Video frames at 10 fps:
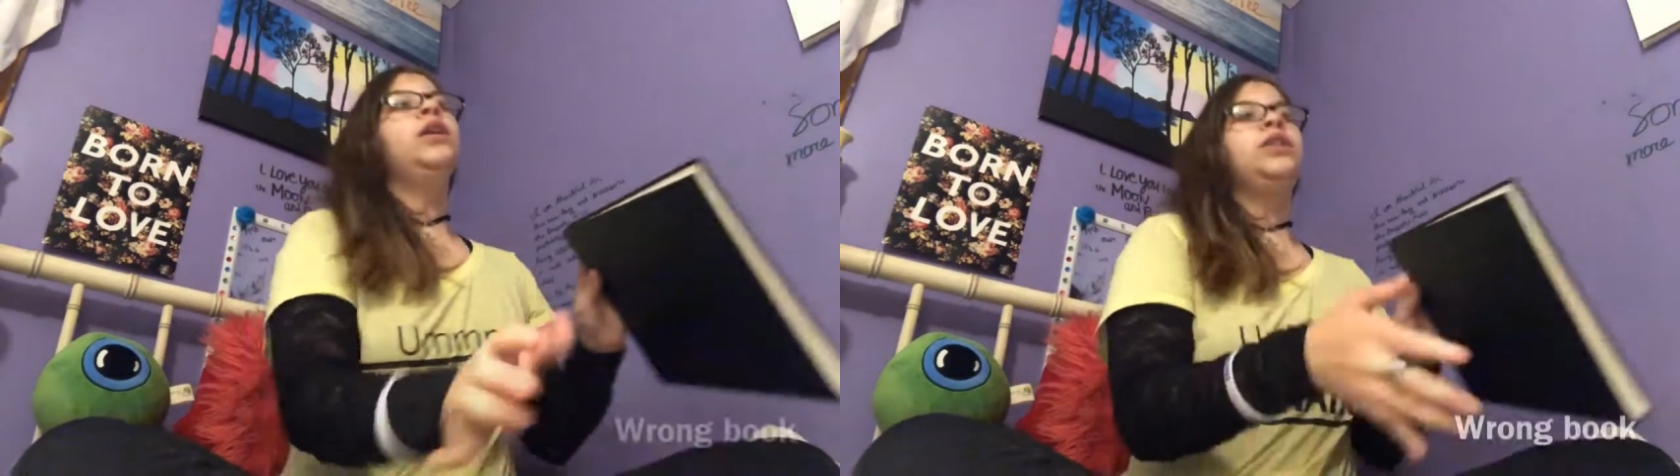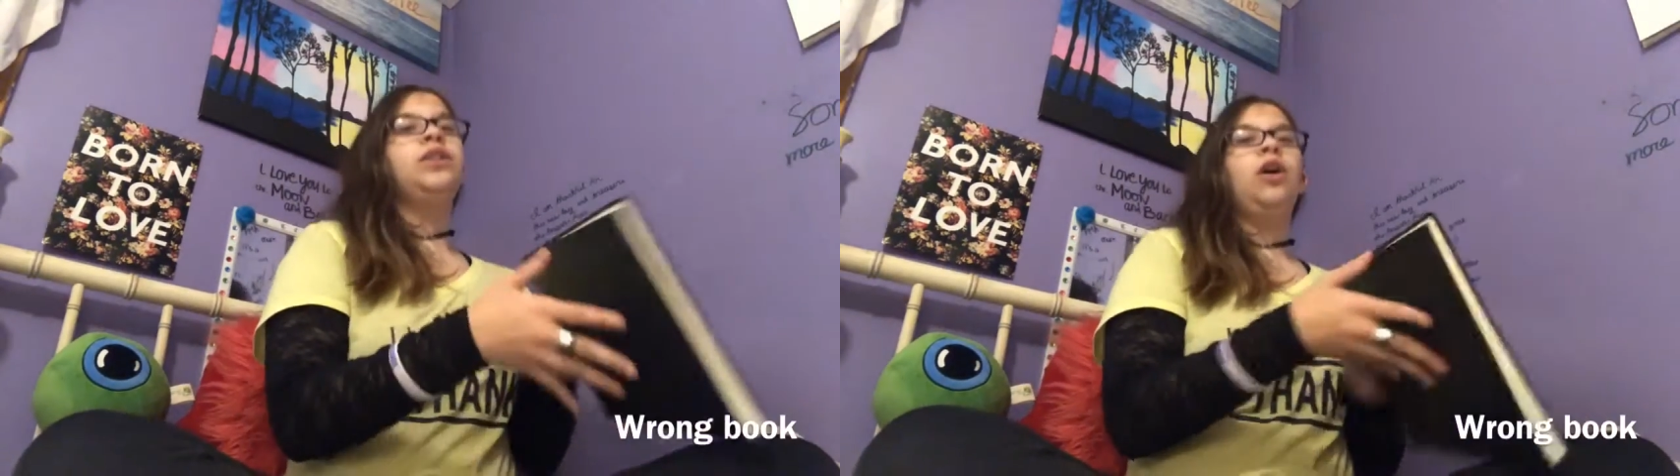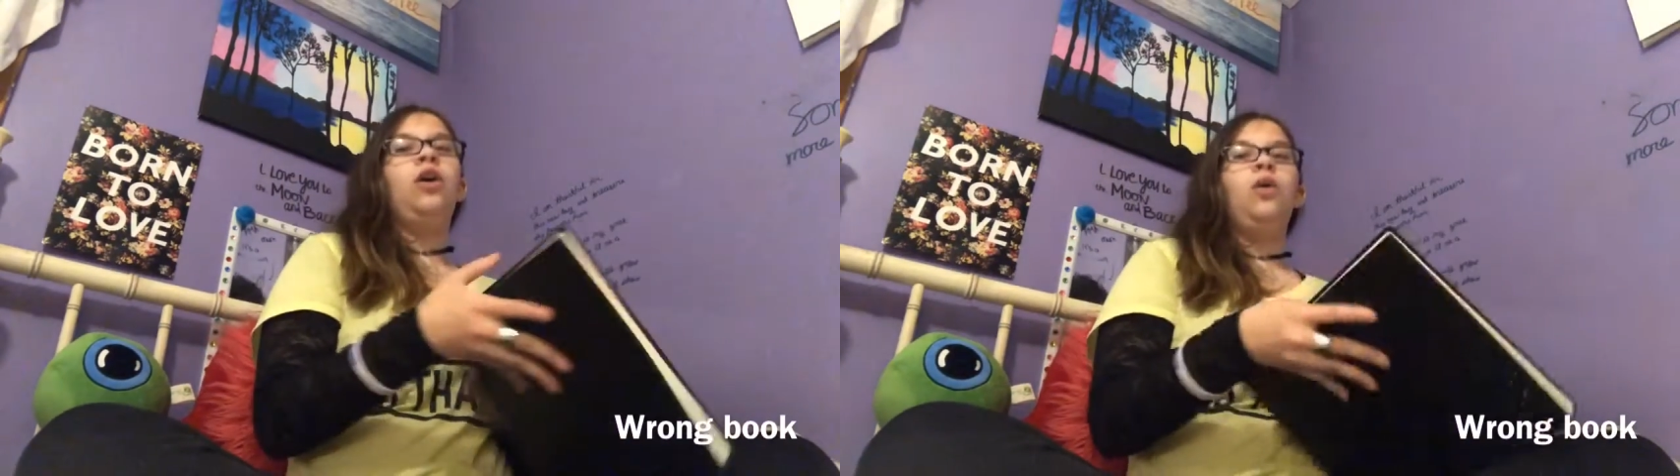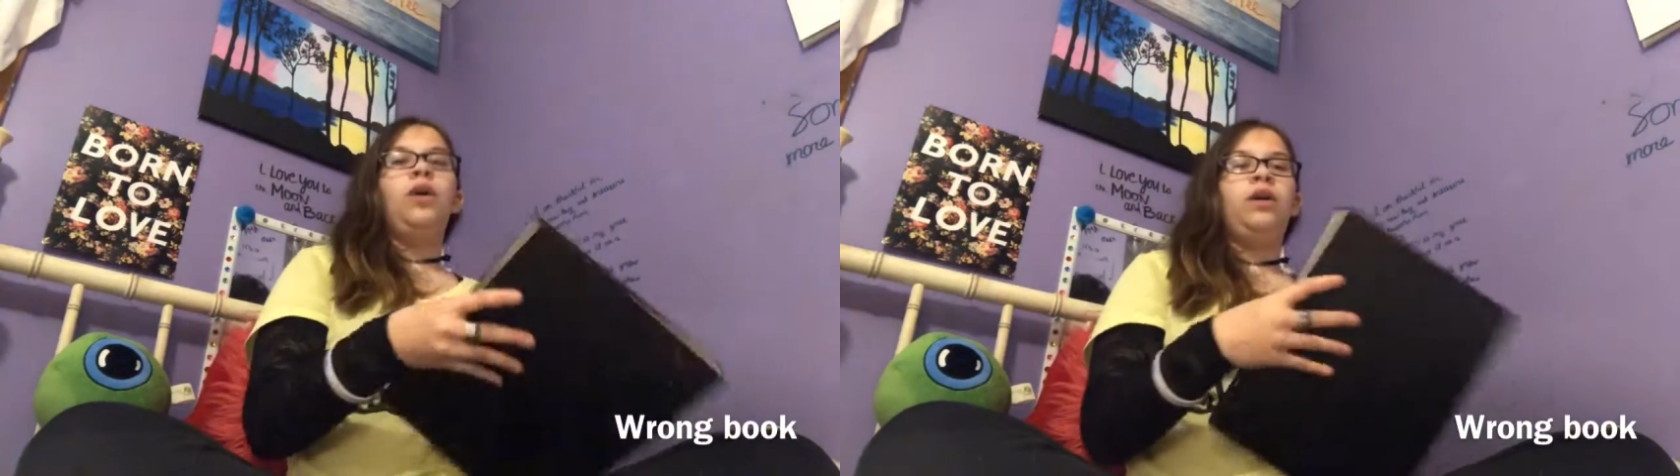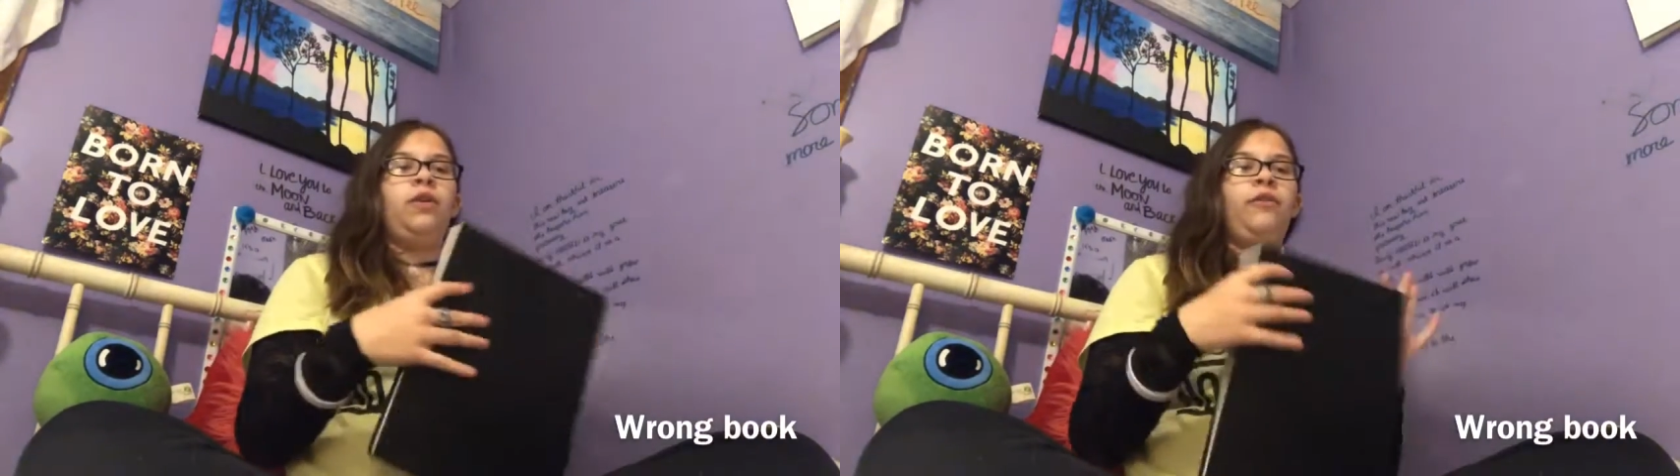So
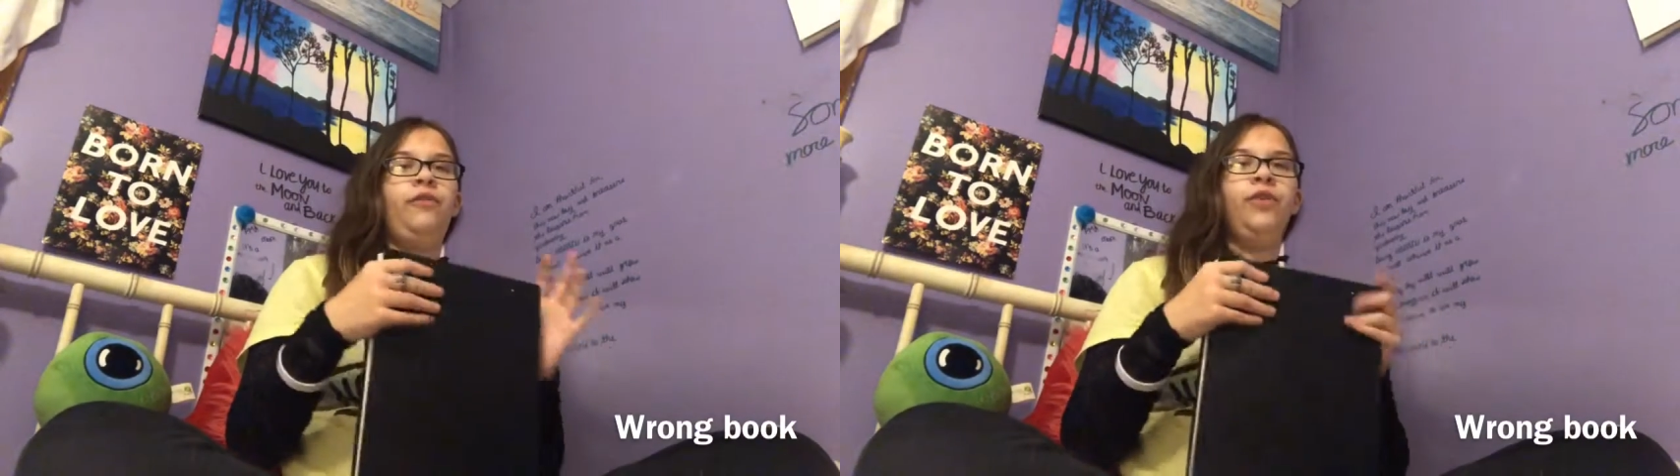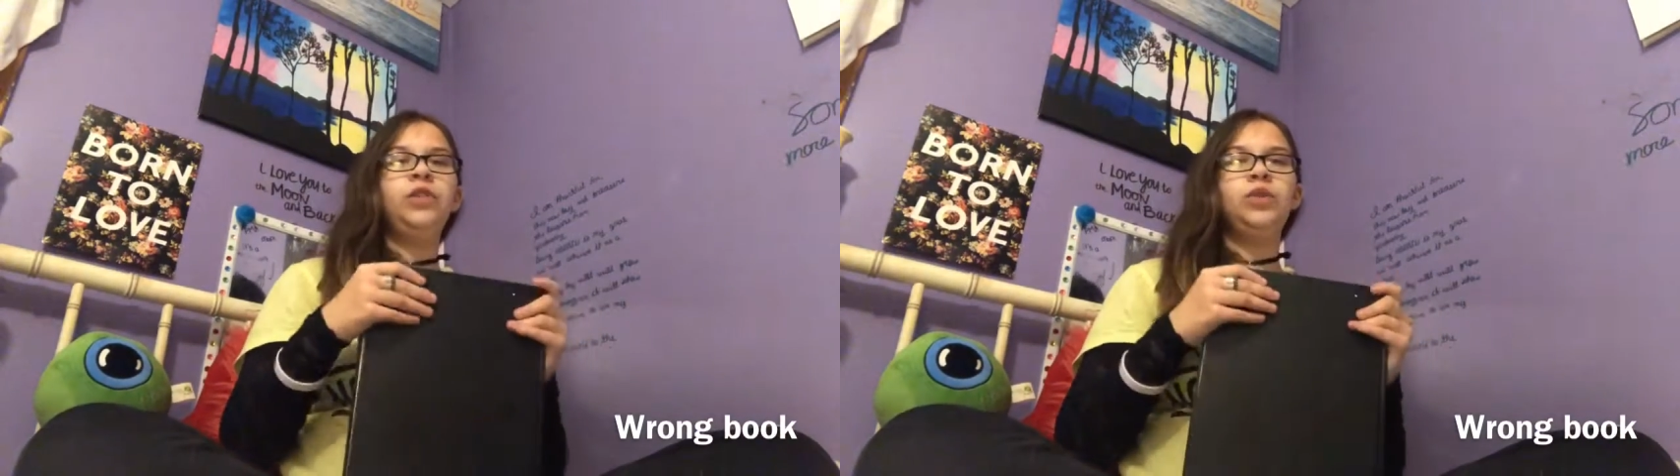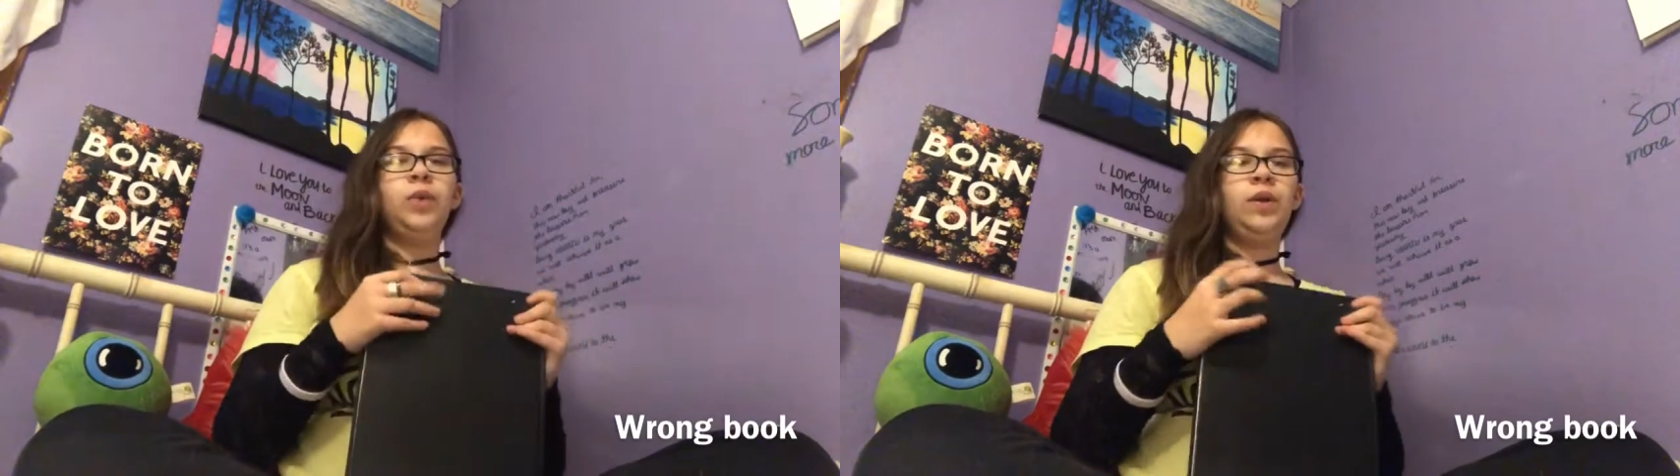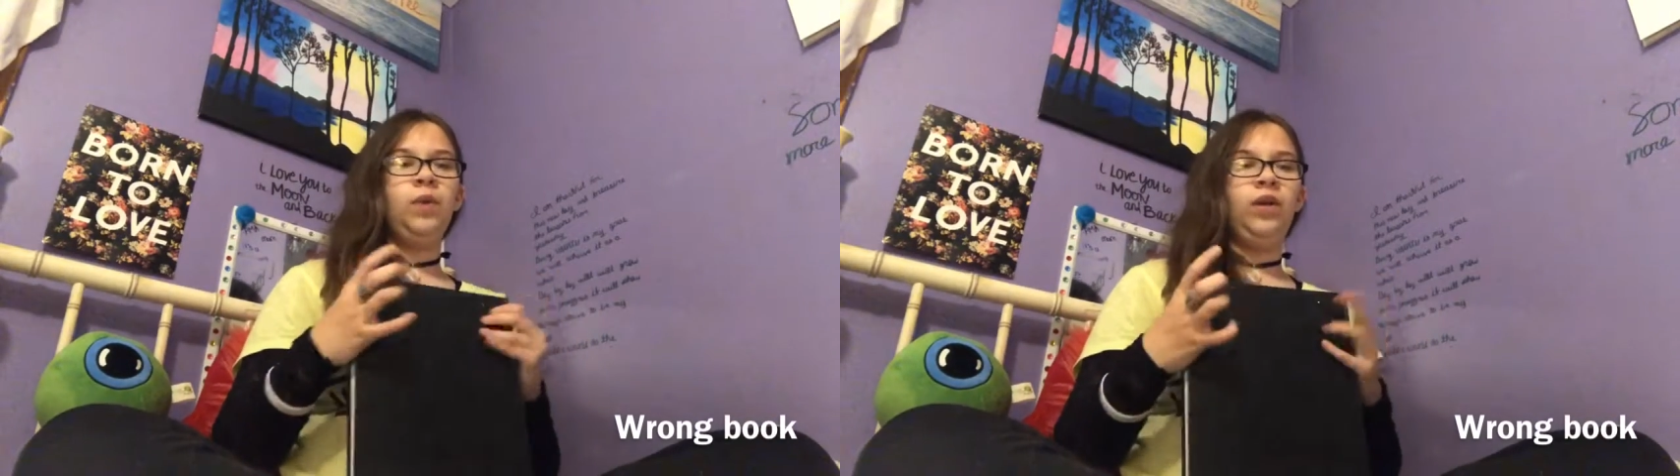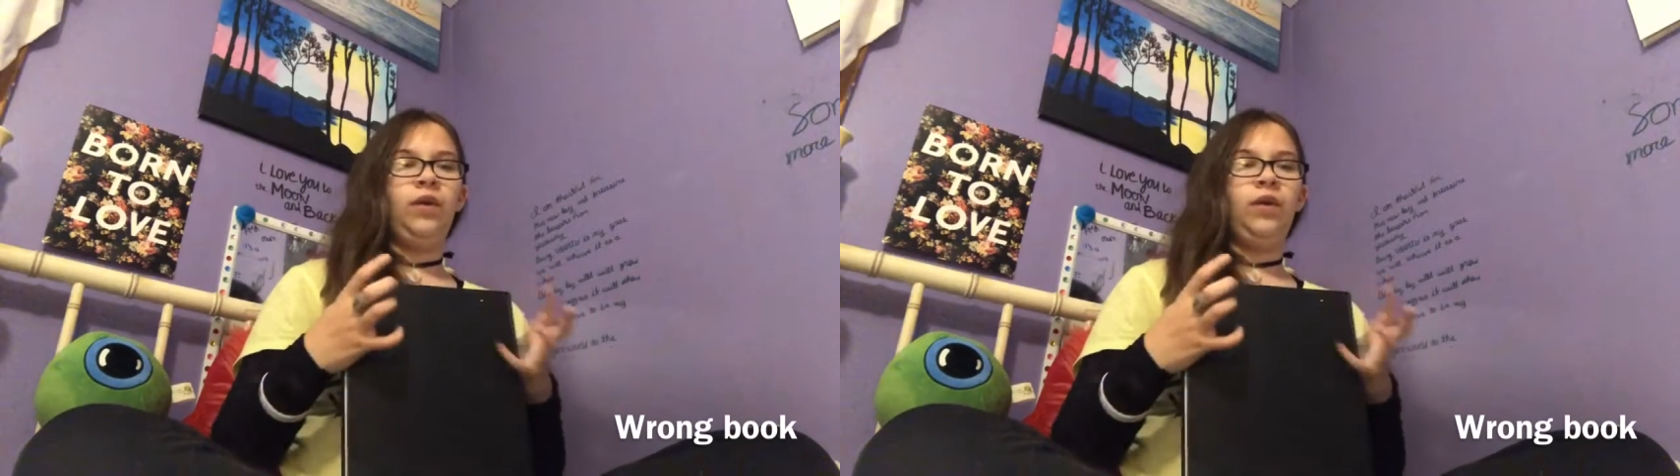first one we're